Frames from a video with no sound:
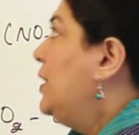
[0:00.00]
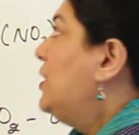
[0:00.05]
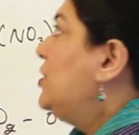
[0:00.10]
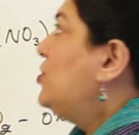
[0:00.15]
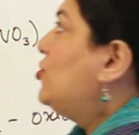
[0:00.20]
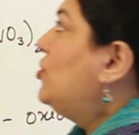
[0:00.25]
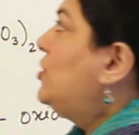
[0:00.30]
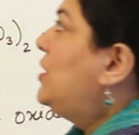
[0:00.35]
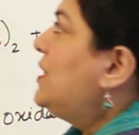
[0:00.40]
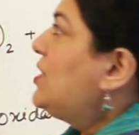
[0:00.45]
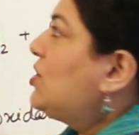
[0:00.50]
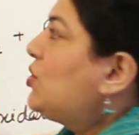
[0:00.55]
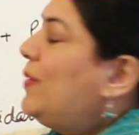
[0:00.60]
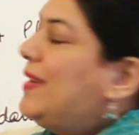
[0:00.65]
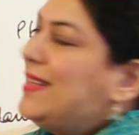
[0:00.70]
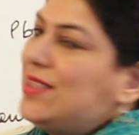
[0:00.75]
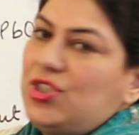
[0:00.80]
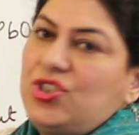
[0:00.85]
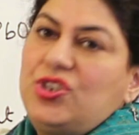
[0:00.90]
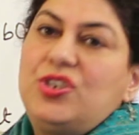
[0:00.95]
So this
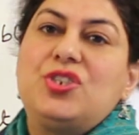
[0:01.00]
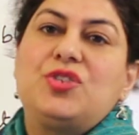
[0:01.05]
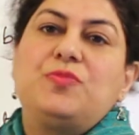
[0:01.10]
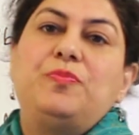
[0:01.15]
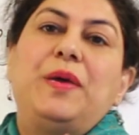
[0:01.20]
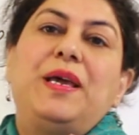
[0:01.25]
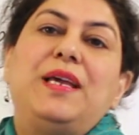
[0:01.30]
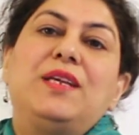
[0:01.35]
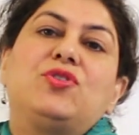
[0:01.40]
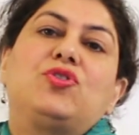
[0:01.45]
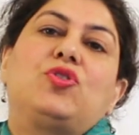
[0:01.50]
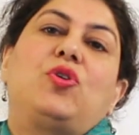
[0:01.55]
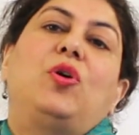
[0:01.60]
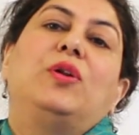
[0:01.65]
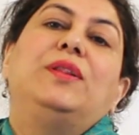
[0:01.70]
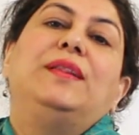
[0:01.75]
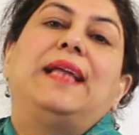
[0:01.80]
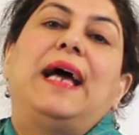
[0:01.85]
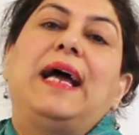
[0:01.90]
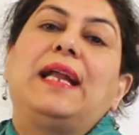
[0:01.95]
question is based
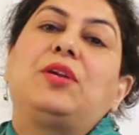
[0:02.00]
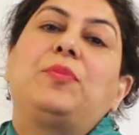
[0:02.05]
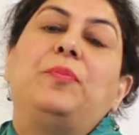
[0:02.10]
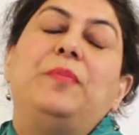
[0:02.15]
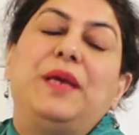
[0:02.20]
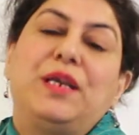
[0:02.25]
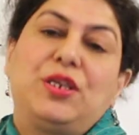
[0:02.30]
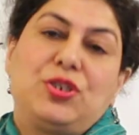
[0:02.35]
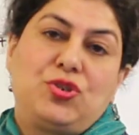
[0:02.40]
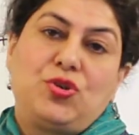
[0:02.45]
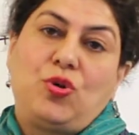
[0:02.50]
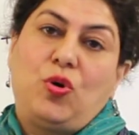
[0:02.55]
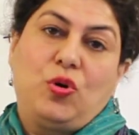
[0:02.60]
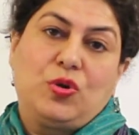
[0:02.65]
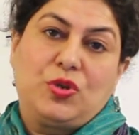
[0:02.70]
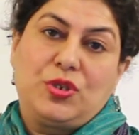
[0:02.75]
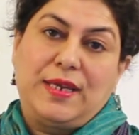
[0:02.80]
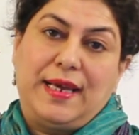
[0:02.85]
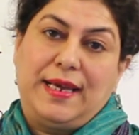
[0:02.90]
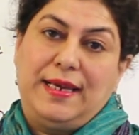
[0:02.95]
on that mixed
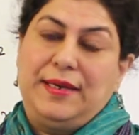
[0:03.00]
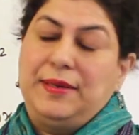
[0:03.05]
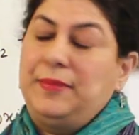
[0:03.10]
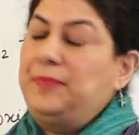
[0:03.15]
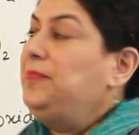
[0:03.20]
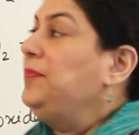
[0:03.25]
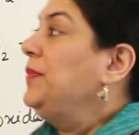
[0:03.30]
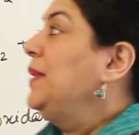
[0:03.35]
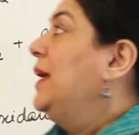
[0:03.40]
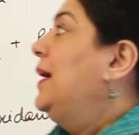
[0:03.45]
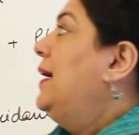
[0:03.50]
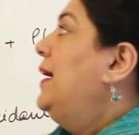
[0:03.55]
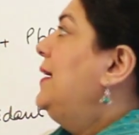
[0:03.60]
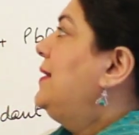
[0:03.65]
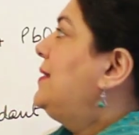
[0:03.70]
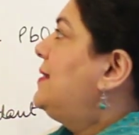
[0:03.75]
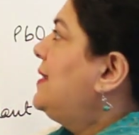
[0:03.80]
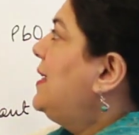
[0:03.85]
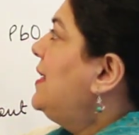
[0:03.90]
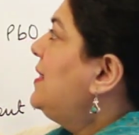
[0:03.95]
oxide.
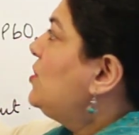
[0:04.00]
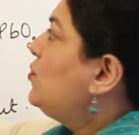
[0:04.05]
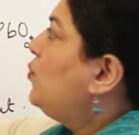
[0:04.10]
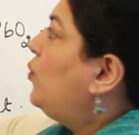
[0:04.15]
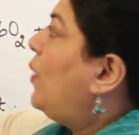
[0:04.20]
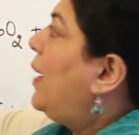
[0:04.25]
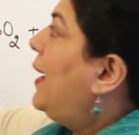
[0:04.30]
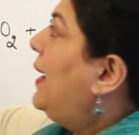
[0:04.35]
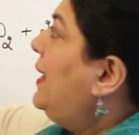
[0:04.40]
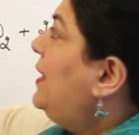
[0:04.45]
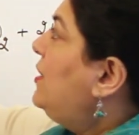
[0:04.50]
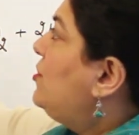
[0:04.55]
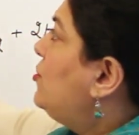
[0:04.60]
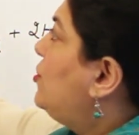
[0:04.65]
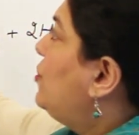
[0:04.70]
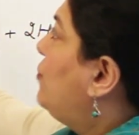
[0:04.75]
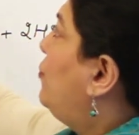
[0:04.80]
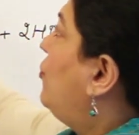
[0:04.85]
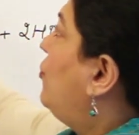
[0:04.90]
It says why do the